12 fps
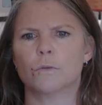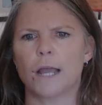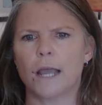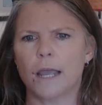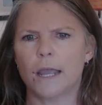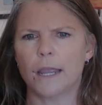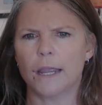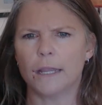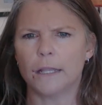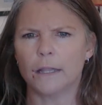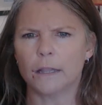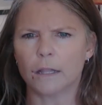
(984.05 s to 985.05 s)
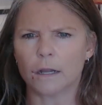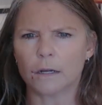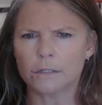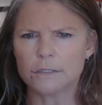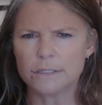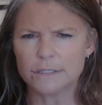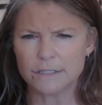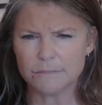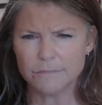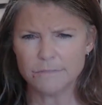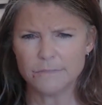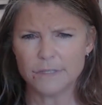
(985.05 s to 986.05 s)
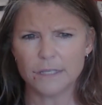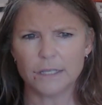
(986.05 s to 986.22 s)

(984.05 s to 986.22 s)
Rylaarsdam